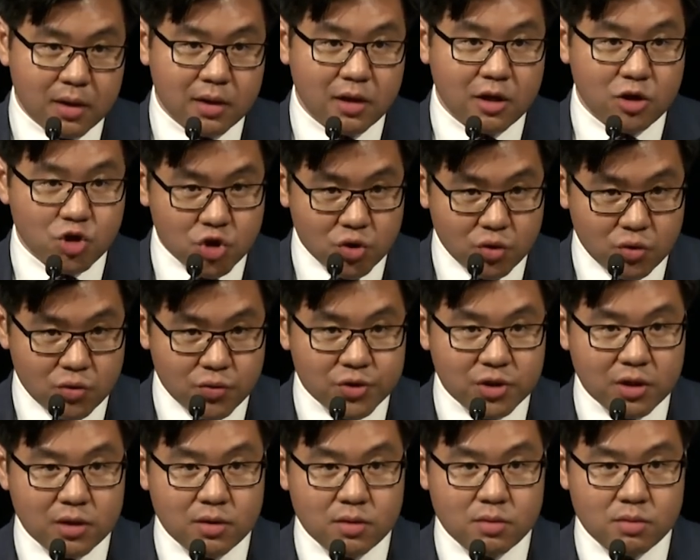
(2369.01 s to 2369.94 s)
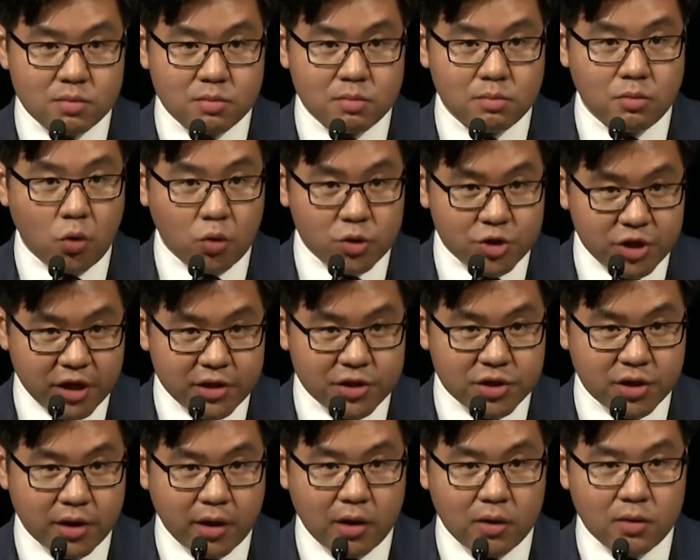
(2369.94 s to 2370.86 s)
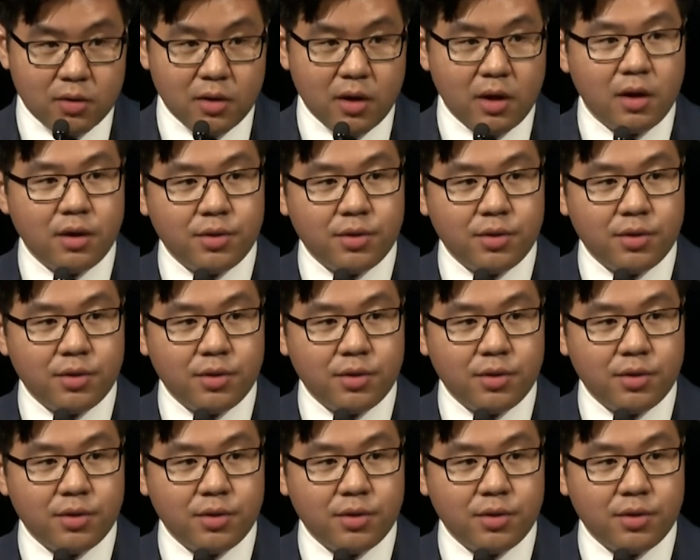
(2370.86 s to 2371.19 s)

issues in more detail.